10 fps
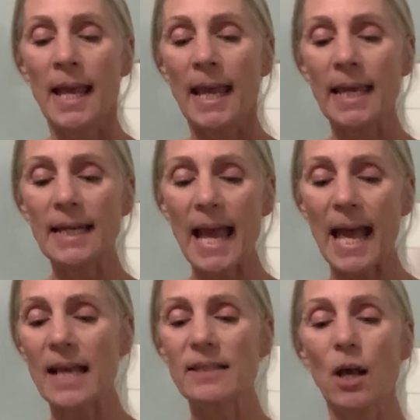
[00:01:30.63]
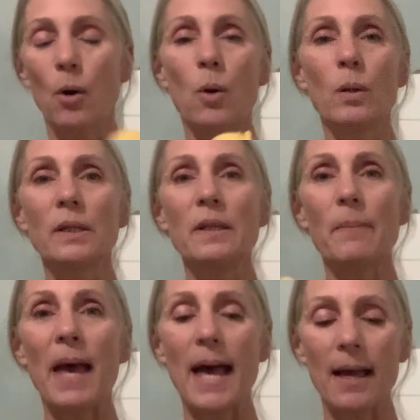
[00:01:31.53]
It has a hole in the
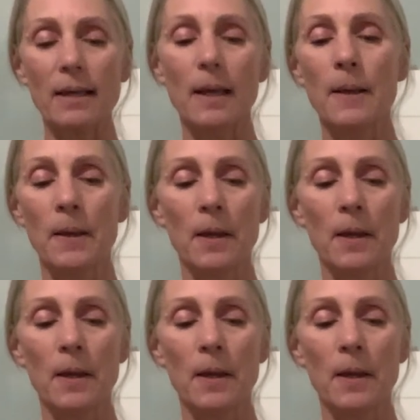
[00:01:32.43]
back